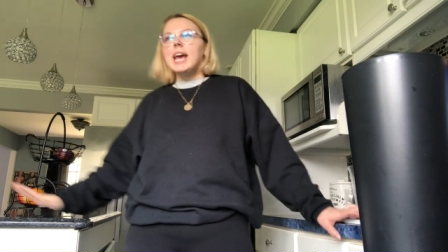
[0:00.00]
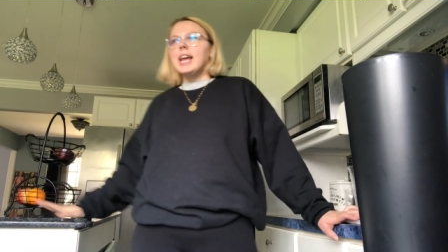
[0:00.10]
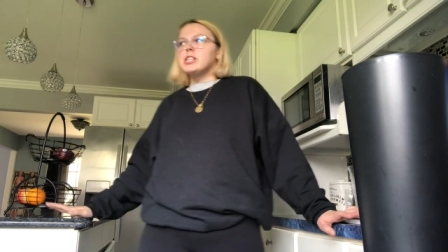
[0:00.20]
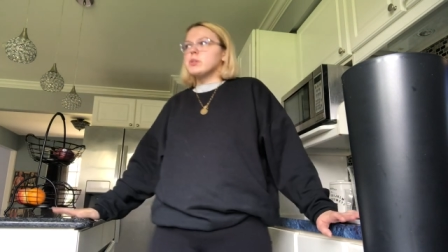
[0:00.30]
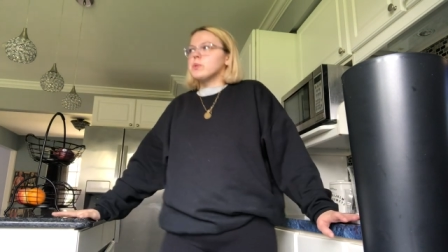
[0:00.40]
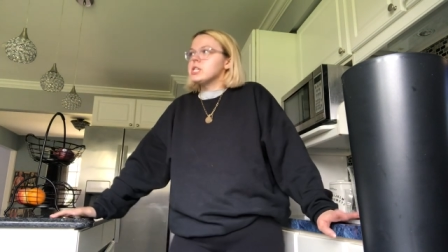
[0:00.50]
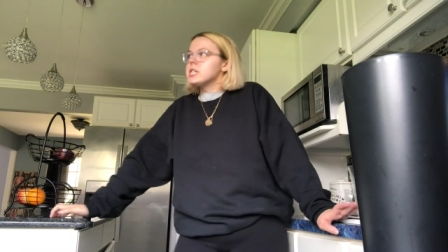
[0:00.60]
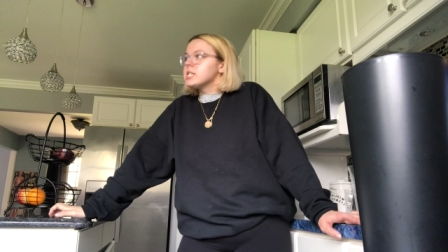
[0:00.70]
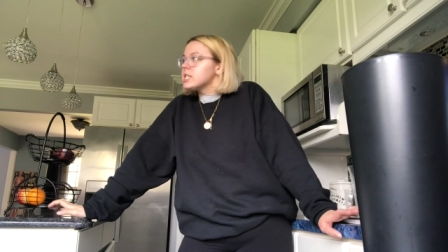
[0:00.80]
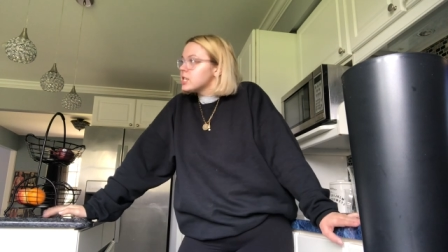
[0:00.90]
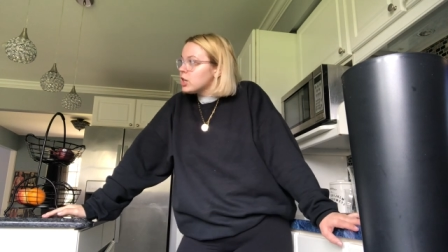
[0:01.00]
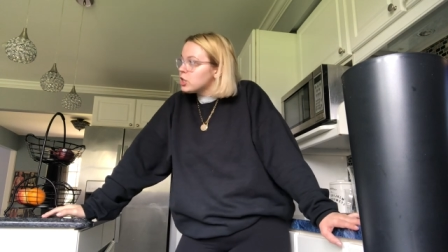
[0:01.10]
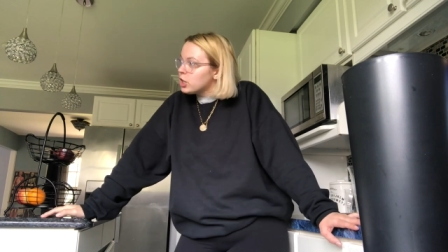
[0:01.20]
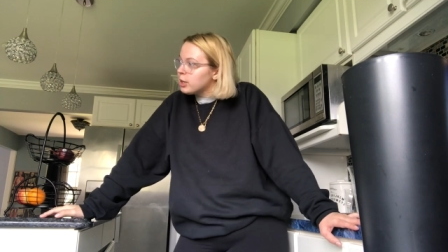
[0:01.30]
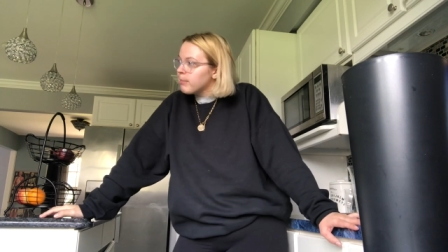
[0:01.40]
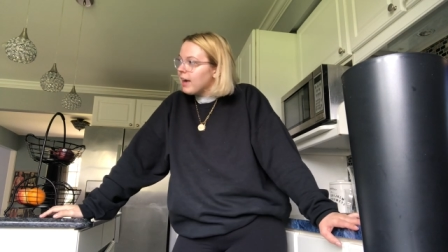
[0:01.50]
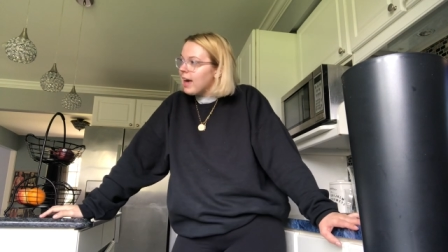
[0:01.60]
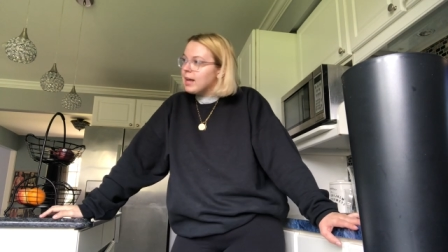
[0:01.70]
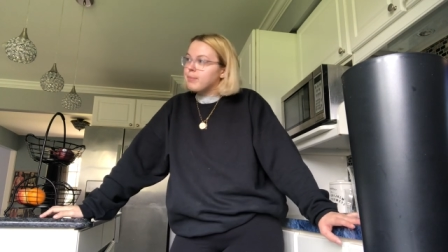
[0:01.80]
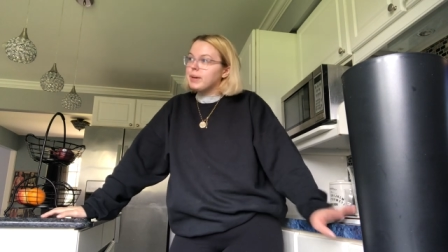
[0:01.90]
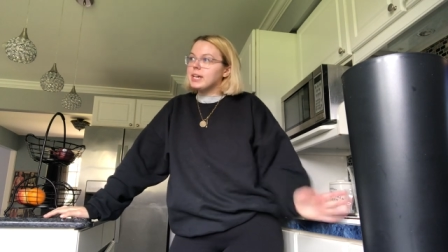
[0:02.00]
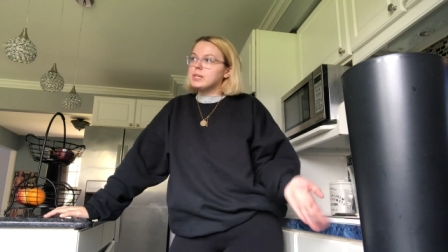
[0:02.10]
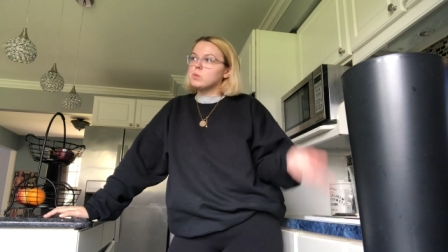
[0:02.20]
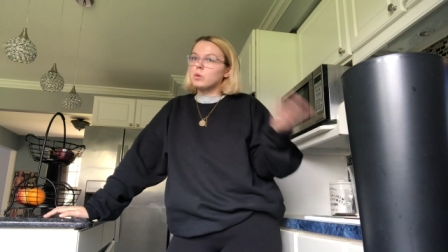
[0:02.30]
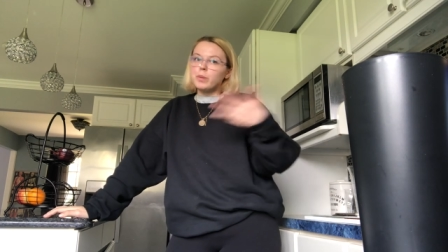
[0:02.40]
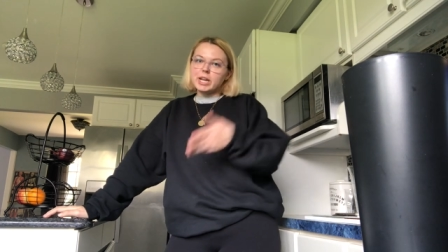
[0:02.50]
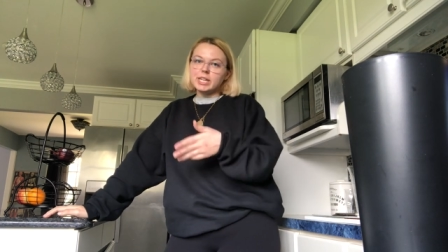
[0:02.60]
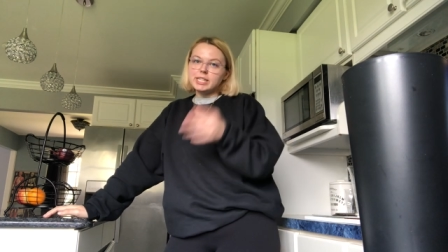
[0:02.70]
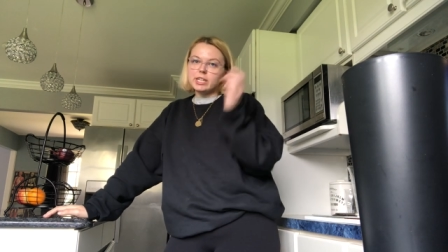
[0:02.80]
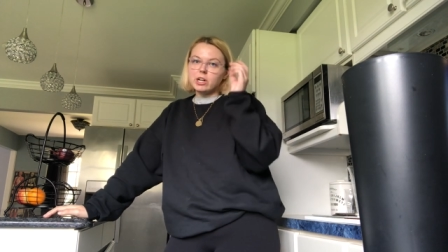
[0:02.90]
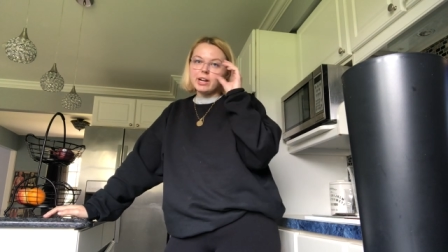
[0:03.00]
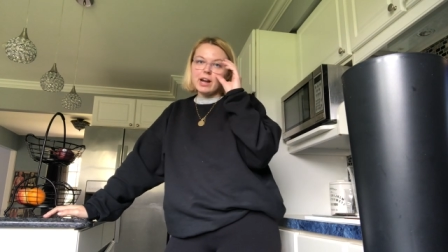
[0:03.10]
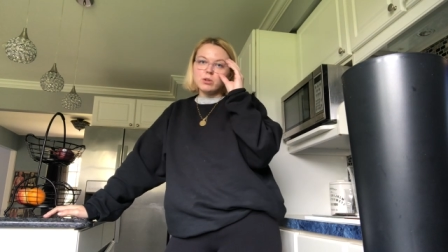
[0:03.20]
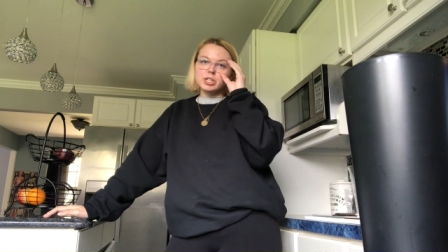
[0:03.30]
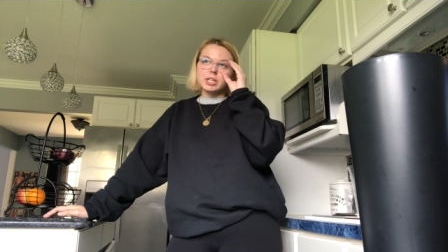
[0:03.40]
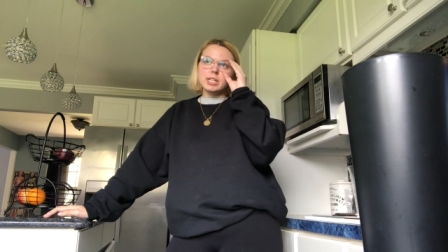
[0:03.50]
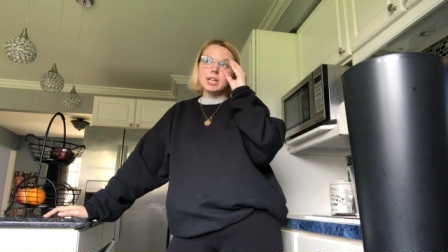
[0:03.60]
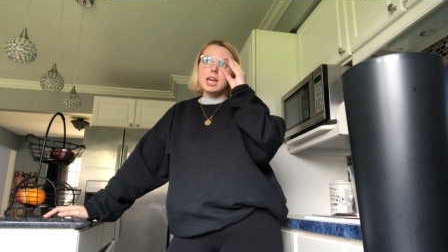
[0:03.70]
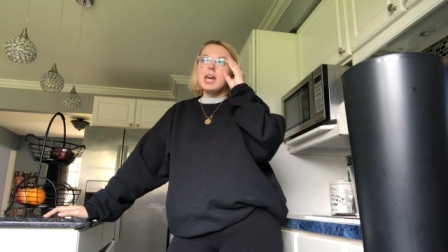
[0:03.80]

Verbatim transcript: and so it didn't start hurting my head because we're waiting to get our couch in.